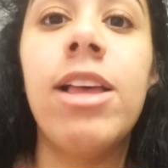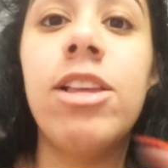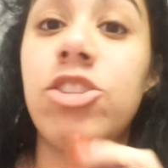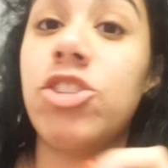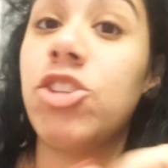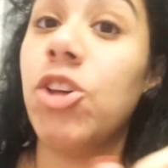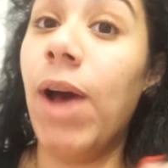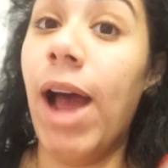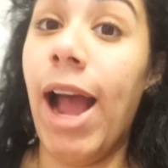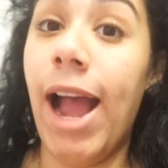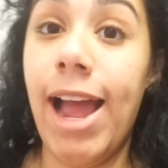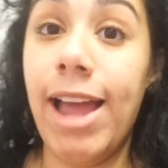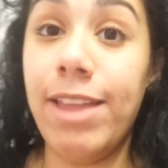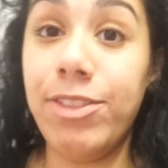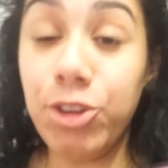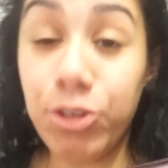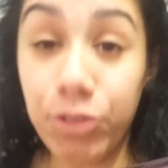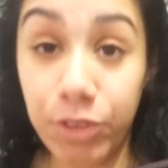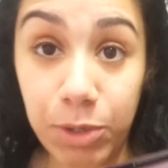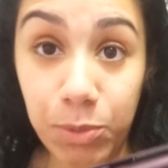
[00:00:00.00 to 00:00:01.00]
So I had
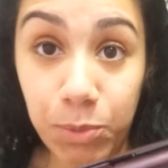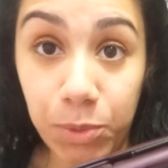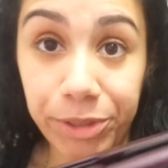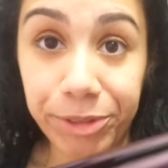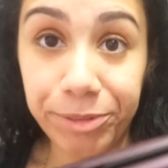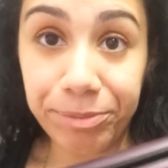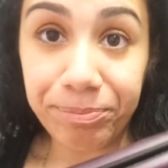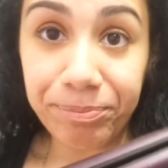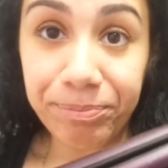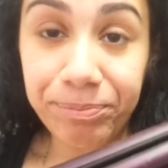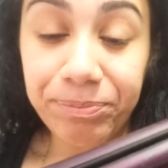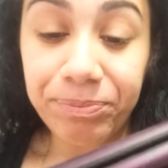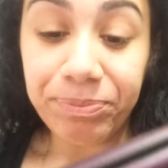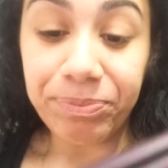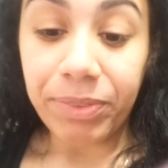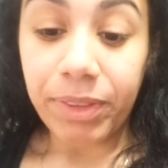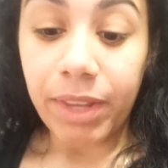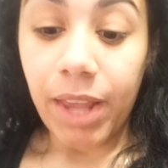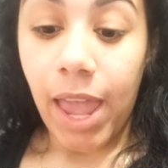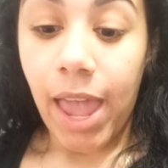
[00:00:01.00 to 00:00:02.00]
the green one
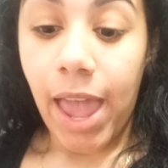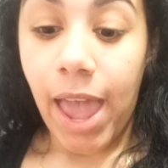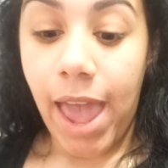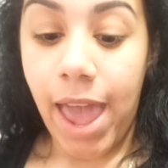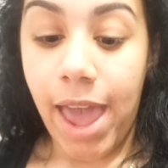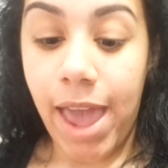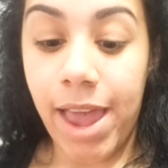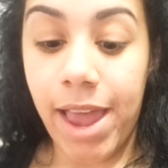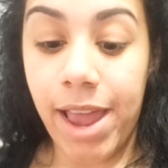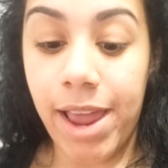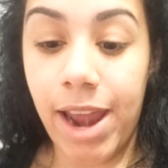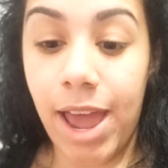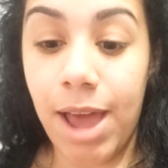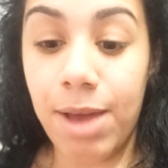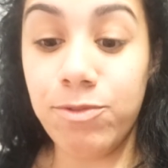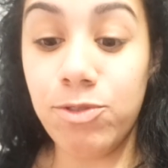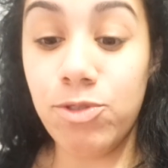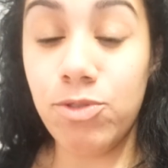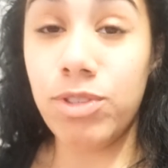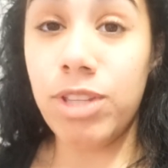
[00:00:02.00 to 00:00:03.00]
and
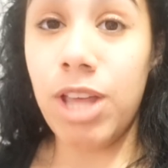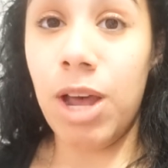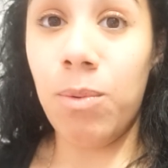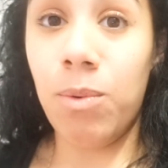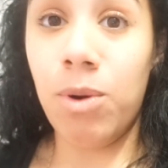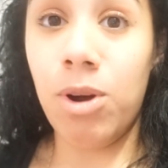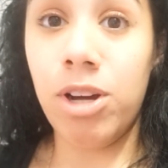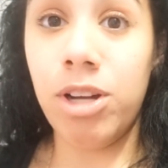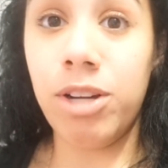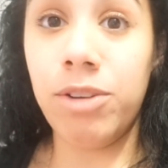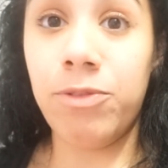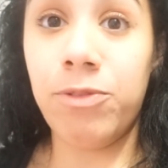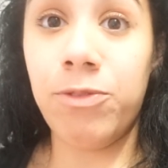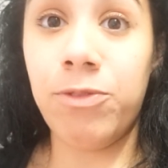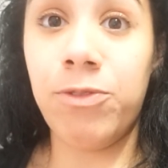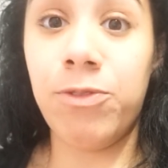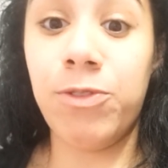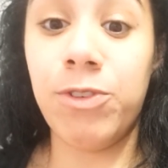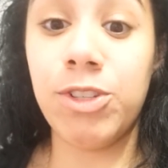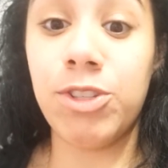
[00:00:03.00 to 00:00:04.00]
I've used that one
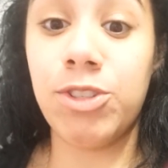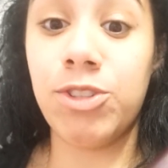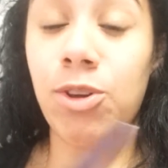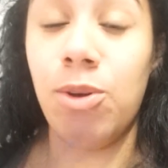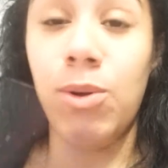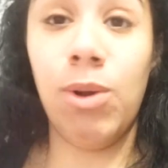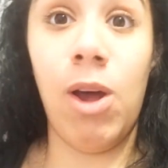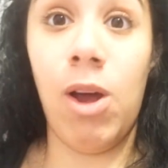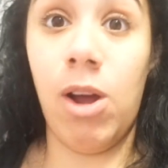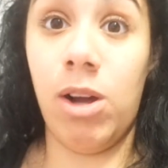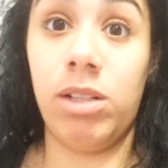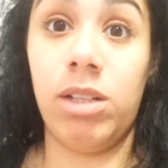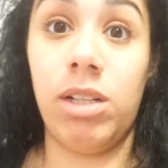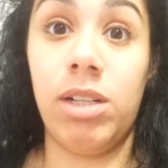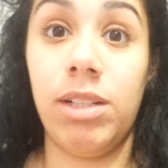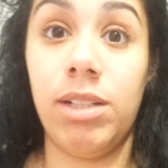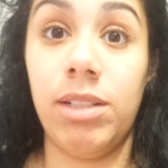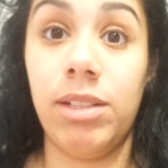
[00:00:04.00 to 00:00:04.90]
for so long.